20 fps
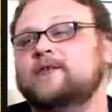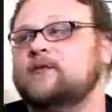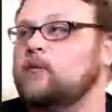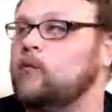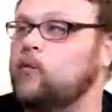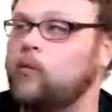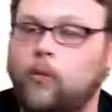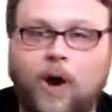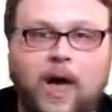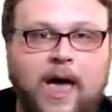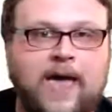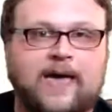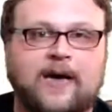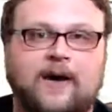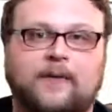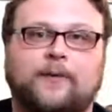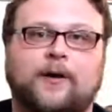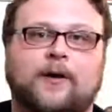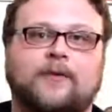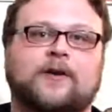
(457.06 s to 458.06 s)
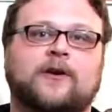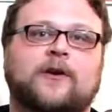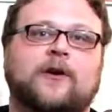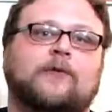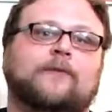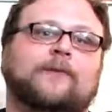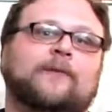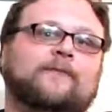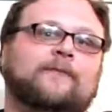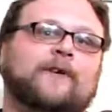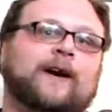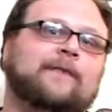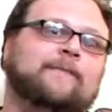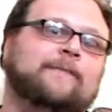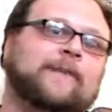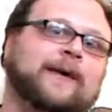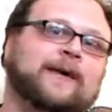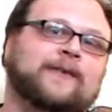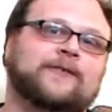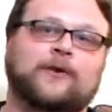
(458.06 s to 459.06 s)
He's way up on the curve at 5
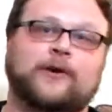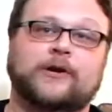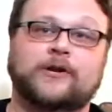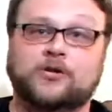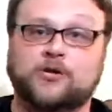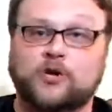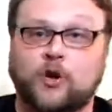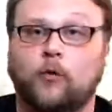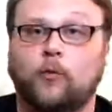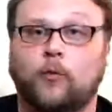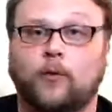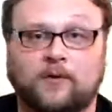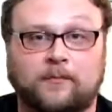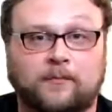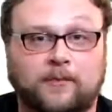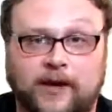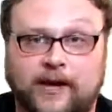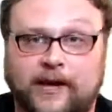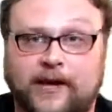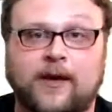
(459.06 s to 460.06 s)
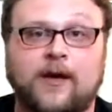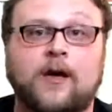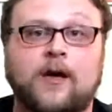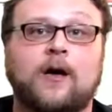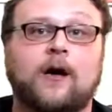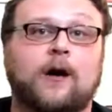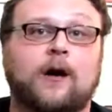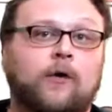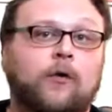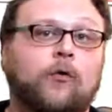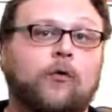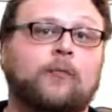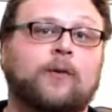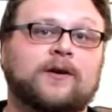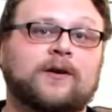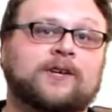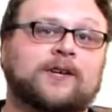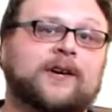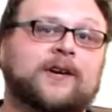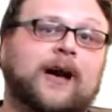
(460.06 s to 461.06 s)
mana, so I don't want to play a whole
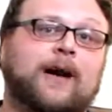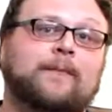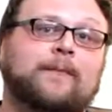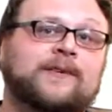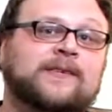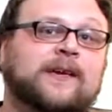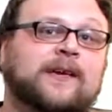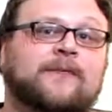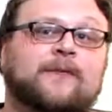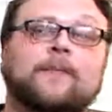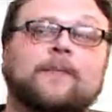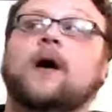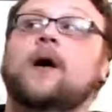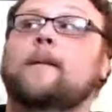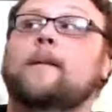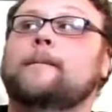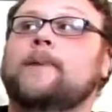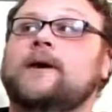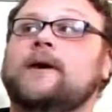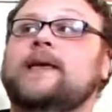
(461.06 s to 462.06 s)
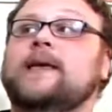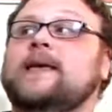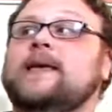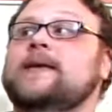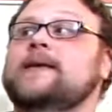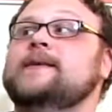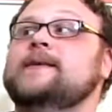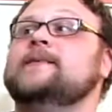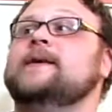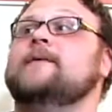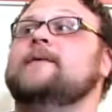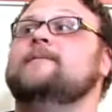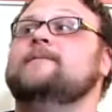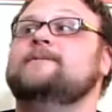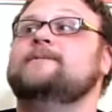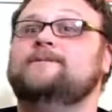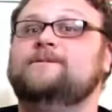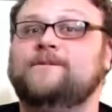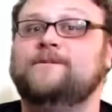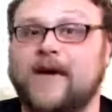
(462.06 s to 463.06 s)
bunch of copies of him. But he is
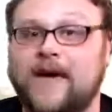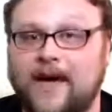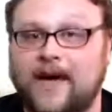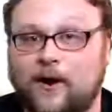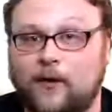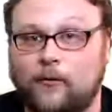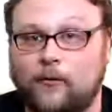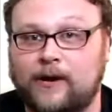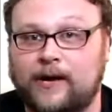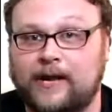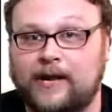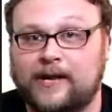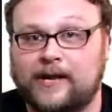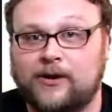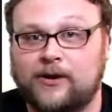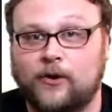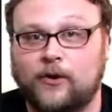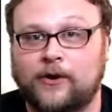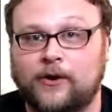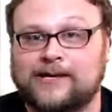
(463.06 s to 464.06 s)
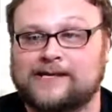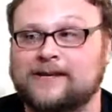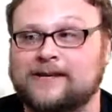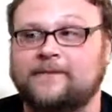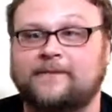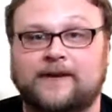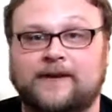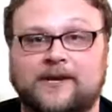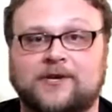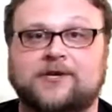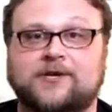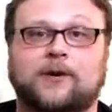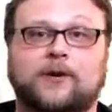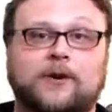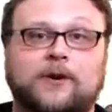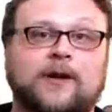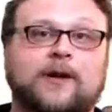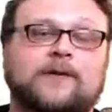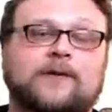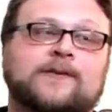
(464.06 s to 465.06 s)
very good as a
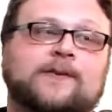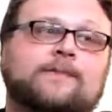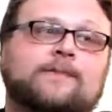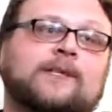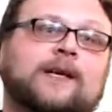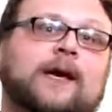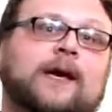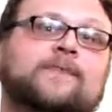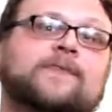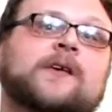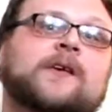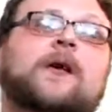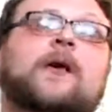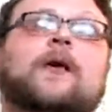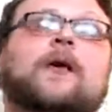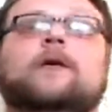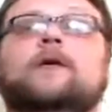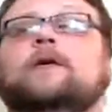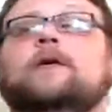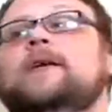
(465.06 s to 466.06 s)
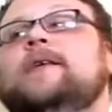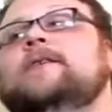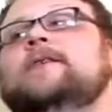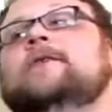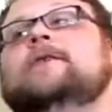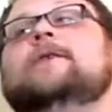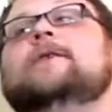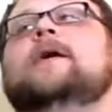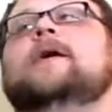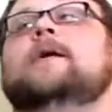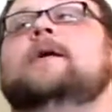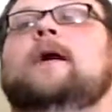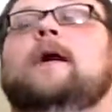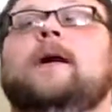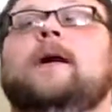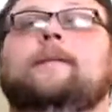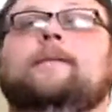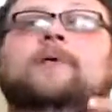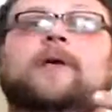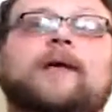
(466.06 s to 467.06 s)
finisher. You know, sometimes you'll either
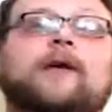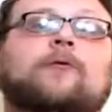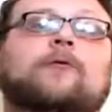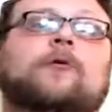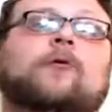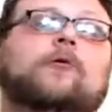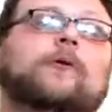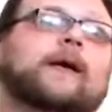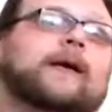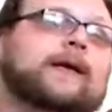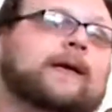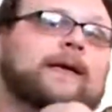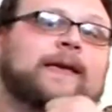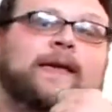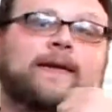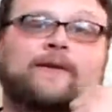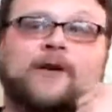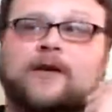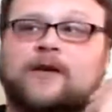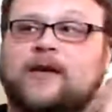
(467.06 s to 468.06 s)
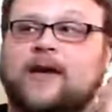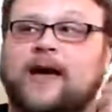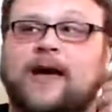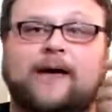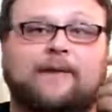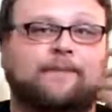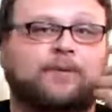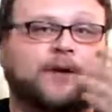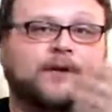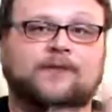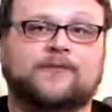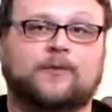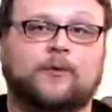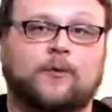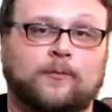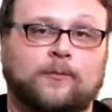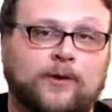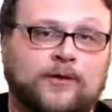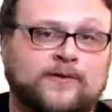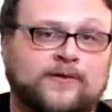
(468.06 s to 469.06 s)
play your Ulrich, give a guy
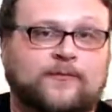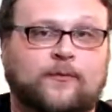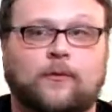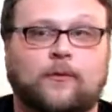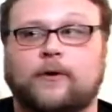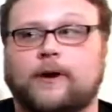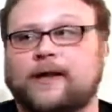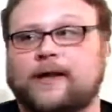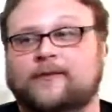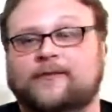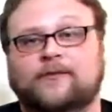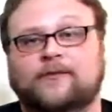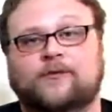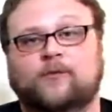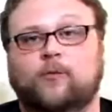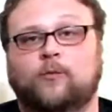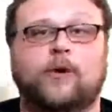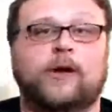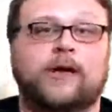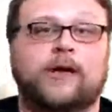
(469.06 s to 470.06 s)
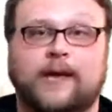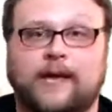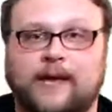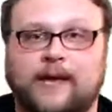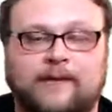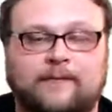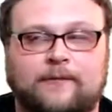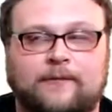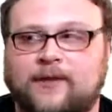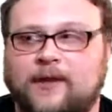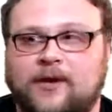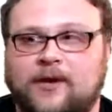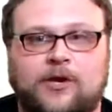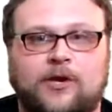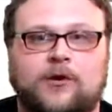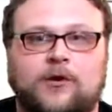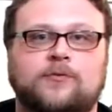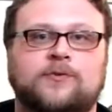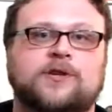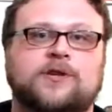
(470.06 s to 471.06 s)
+4/+4, and swing in with a
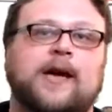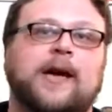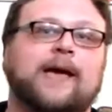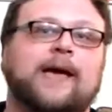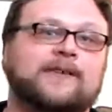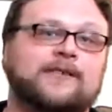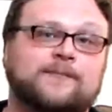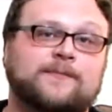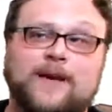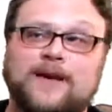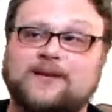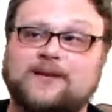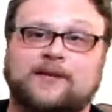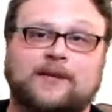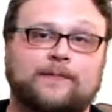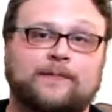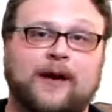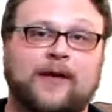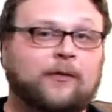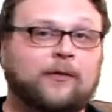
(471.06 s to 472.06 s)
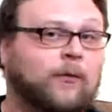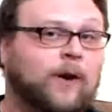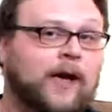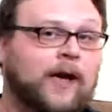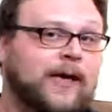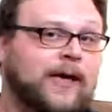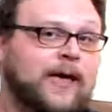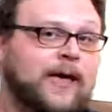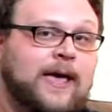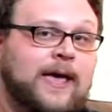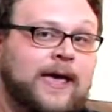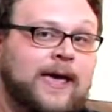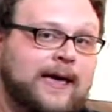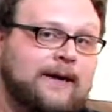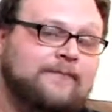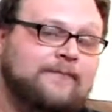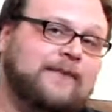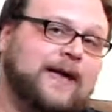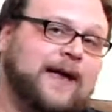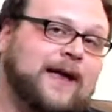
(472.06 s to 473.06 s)
huge guy, especially, by the way,
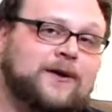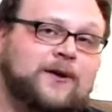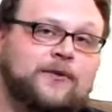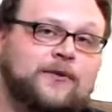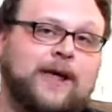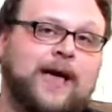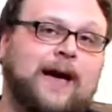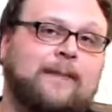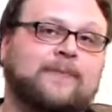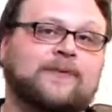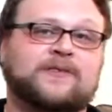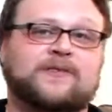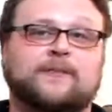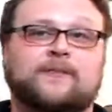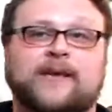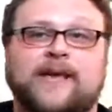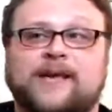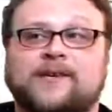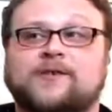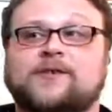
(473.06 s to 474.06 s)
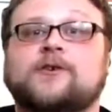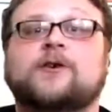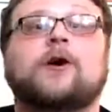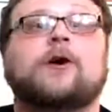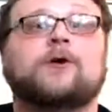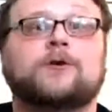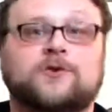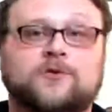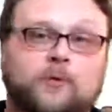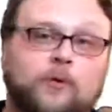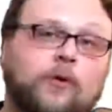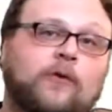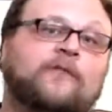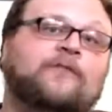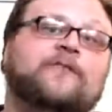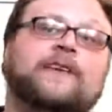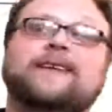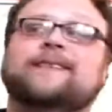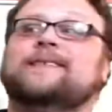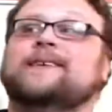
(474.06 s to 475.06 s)
if that dude happens to be a Scourge
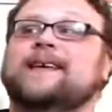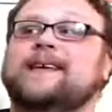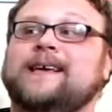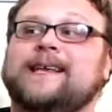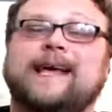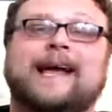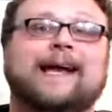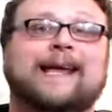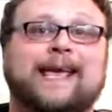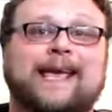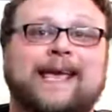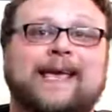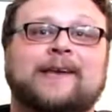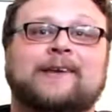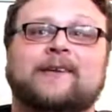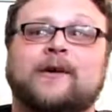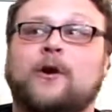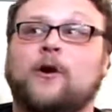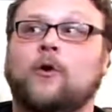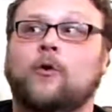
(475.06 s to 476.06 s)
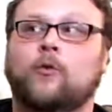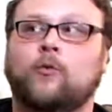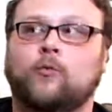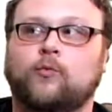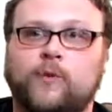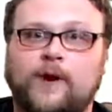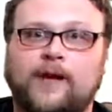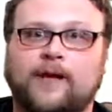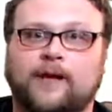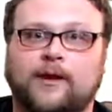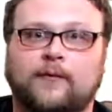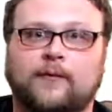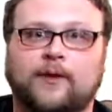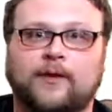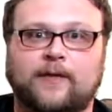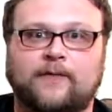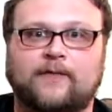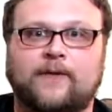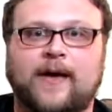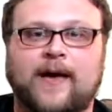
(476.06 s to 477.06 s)
Wolf. Things can get out of hand really,
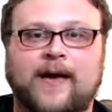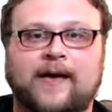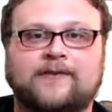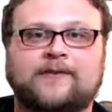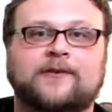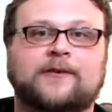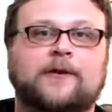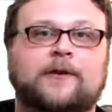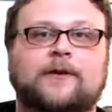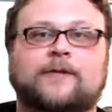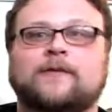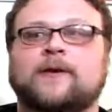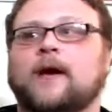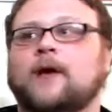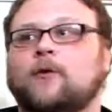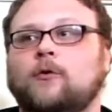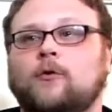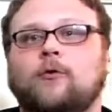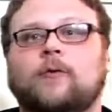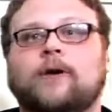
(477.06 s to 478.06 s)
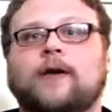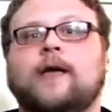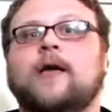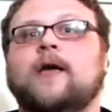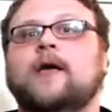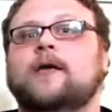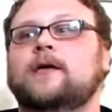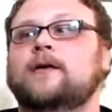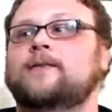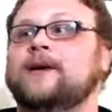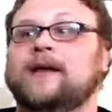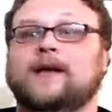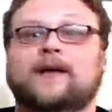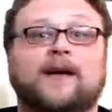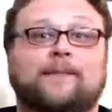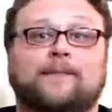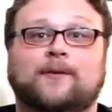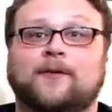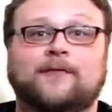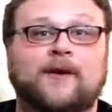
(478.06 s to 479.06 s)
really fast. You know, you've got Ulrich, you've got a
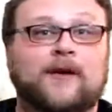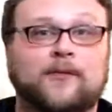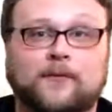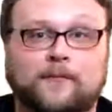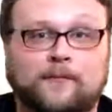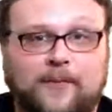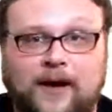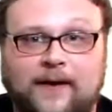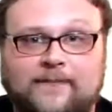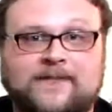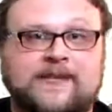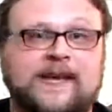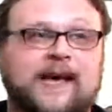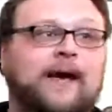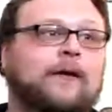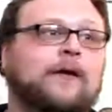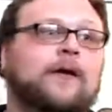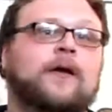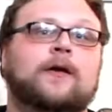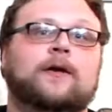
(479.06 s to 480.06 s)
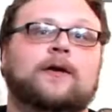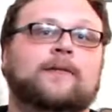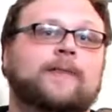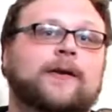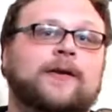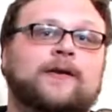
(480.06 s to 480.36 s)
couple of other buffs out, you